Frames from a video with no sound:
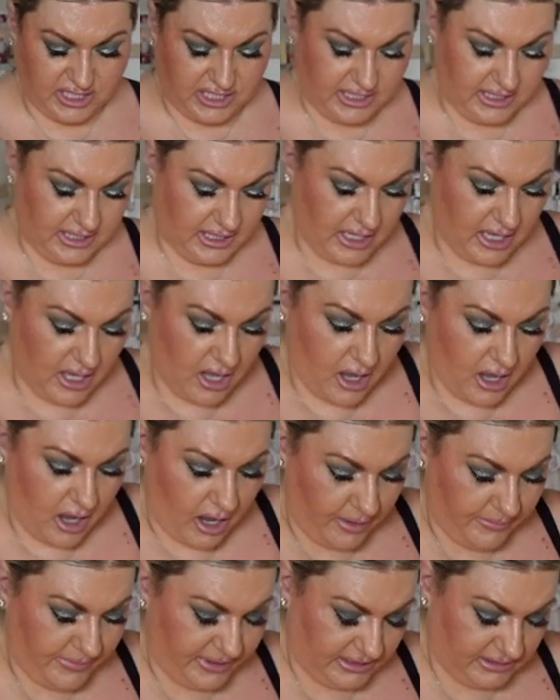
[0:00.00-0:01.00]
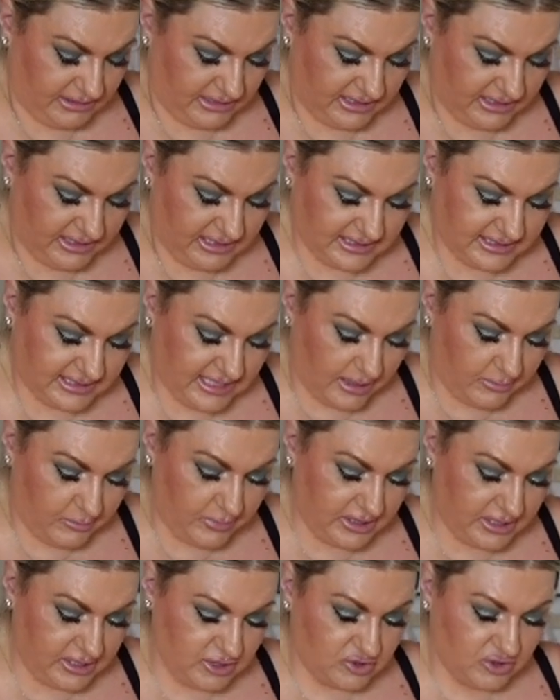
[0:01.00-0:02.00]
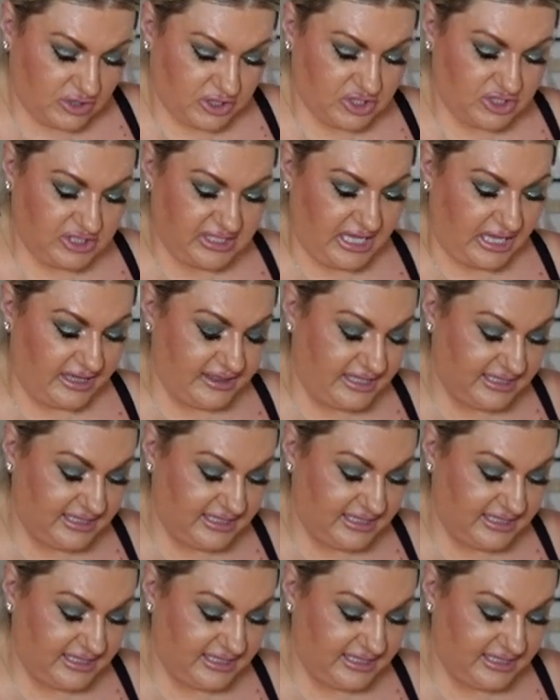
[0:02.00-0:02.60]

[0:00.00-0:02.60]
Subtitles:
here. I mean, did this come with instructions?